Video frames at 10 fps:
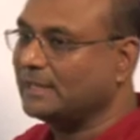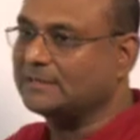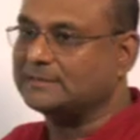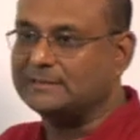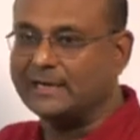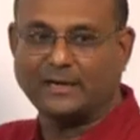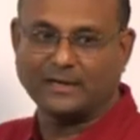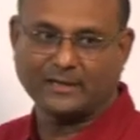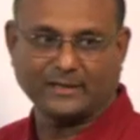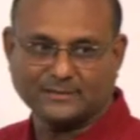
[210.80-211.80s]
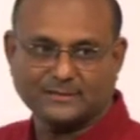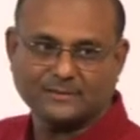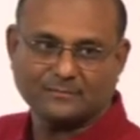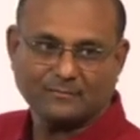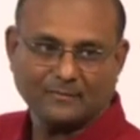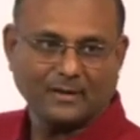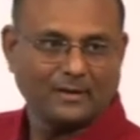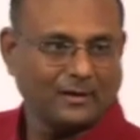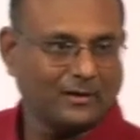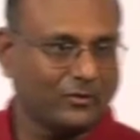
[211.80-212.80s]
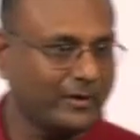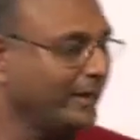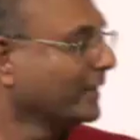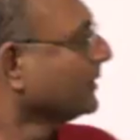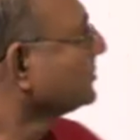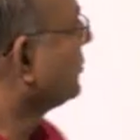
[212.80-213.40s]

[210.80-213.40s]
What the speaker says: is the general case. Okay? So